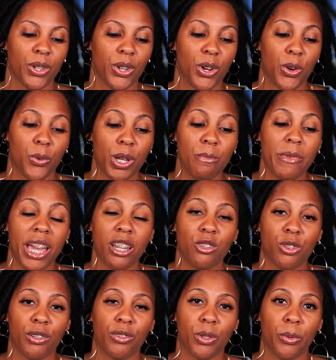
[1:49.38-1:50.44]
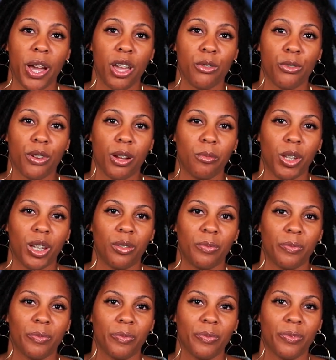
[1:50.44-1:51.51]
or we may drift away from
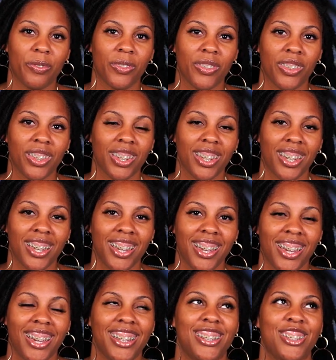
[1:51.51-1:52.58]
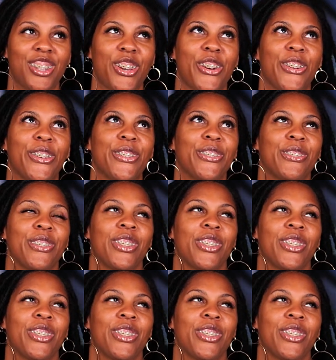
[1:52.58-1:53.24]
it." And so